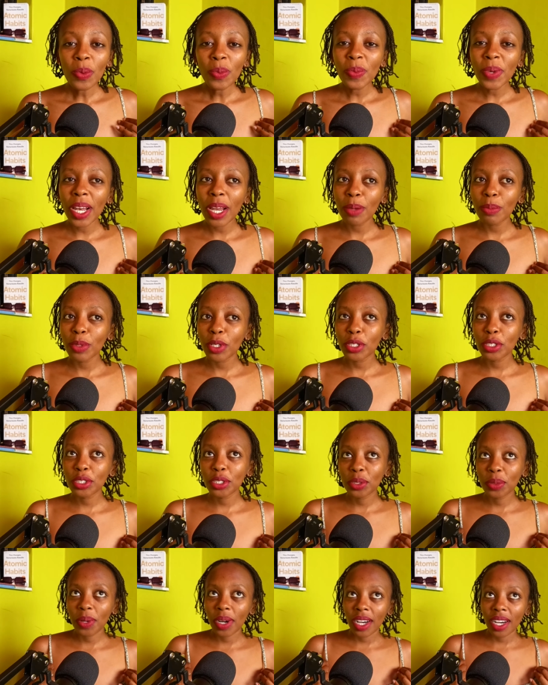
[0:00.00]
well, I'm not
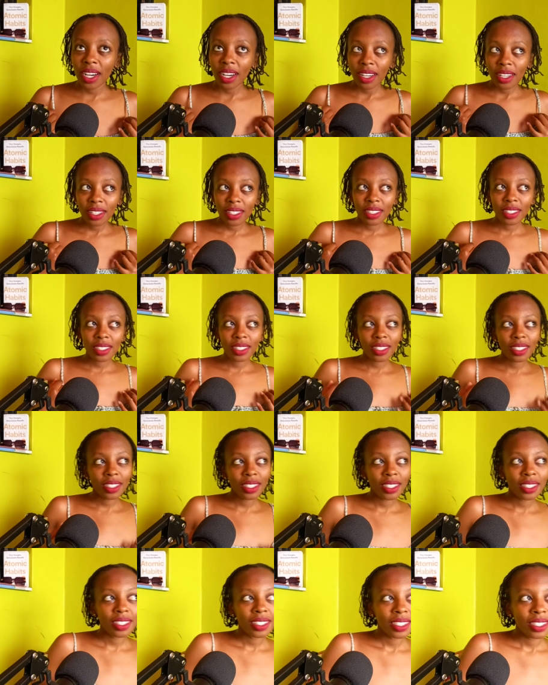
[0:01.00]
sure
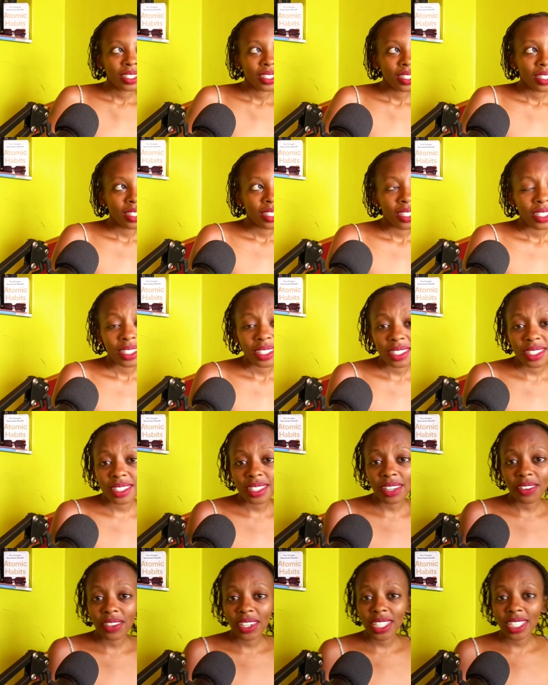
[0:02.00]

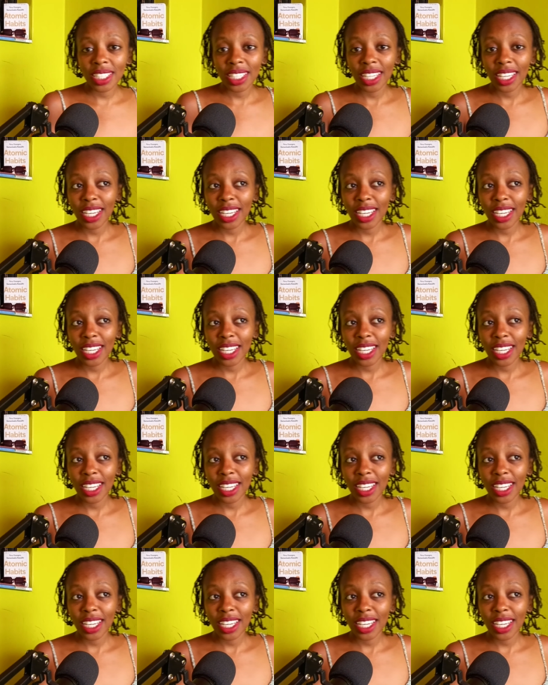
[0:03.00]
seventy